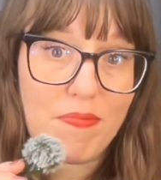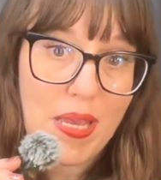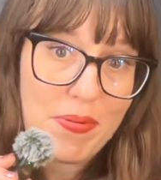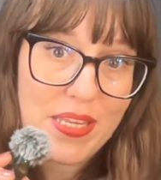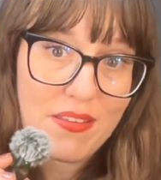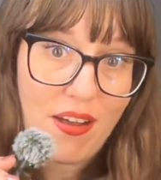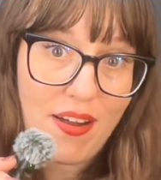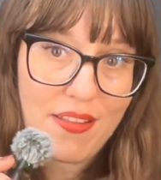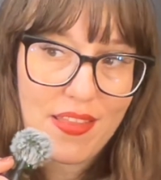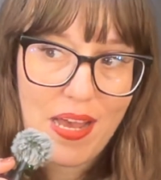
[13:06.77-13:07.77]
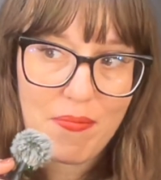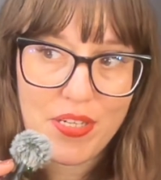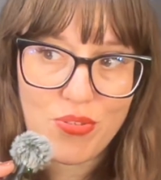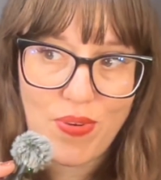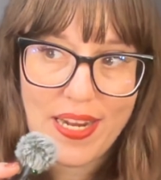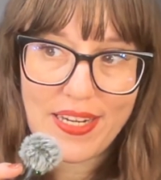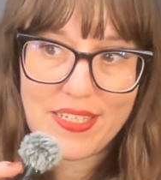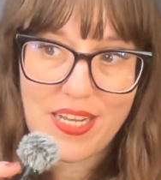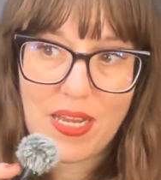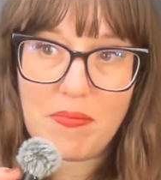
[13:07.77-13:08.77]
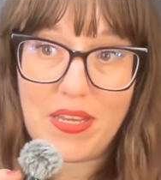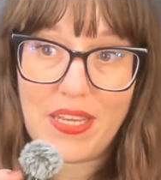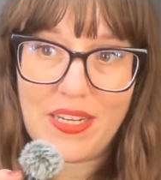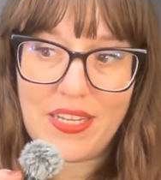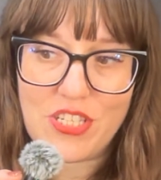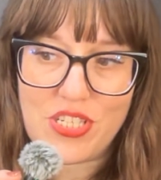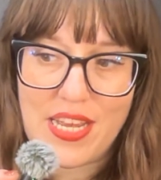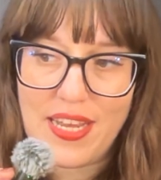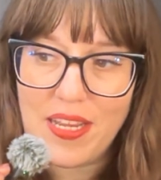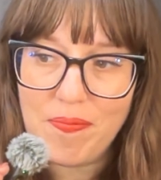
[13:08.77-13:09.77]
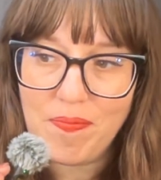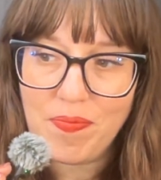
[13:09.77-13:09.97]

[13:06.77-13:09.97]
maybe not that much writing time in each day.